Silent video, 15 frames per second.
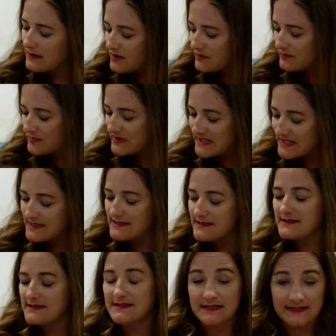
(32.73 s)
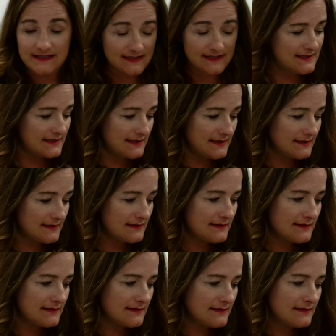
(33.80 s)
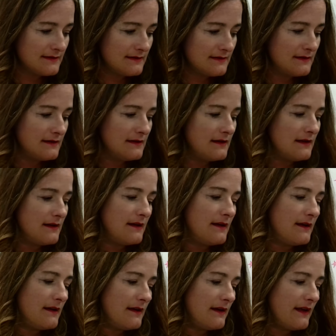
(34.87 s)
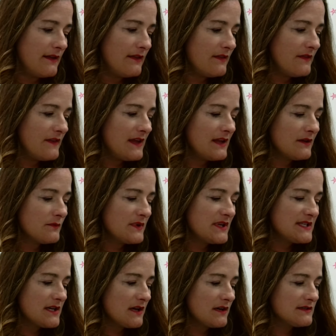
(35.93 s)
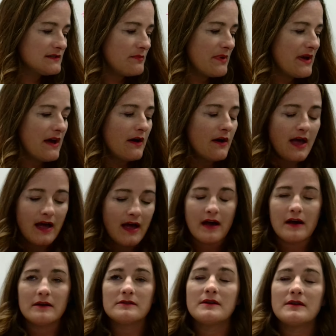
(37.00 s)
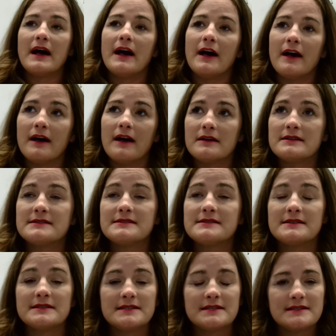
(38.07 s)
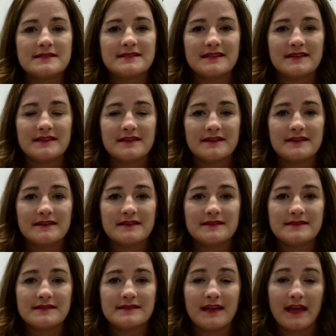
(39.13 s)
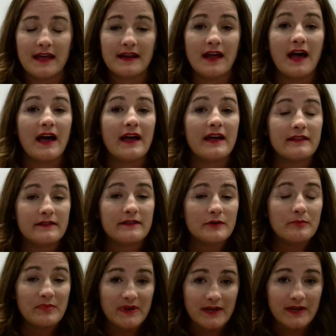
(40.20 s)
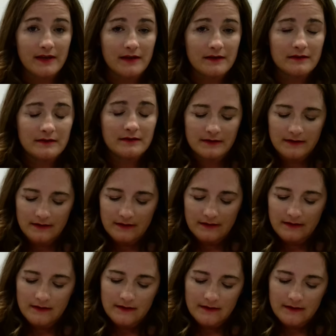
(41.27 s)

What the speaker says: and complete sentences. And then we talked about how sentences can either be